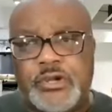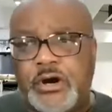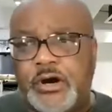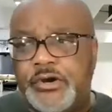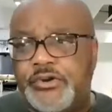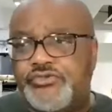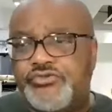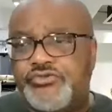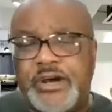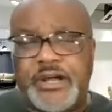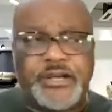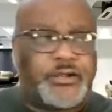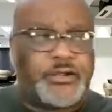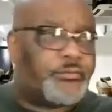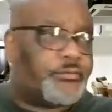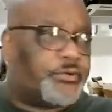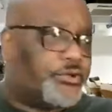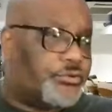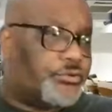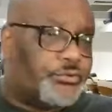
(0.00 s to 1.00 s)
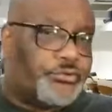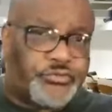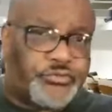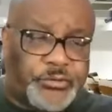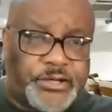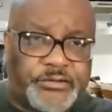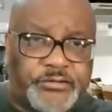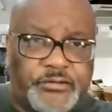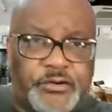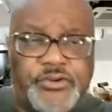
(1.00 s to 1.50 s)
Are you trying to reduce
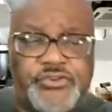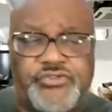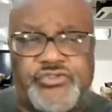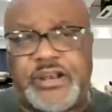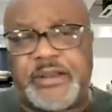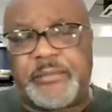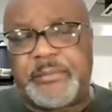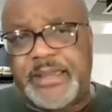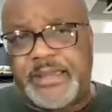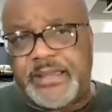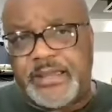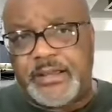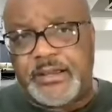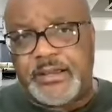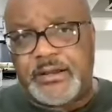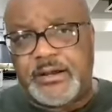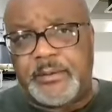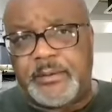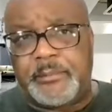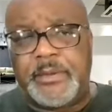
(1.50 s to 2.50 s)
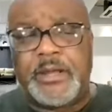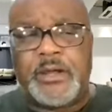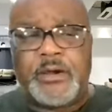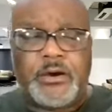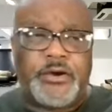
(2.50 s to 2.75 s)
risk? Are you trying to make income?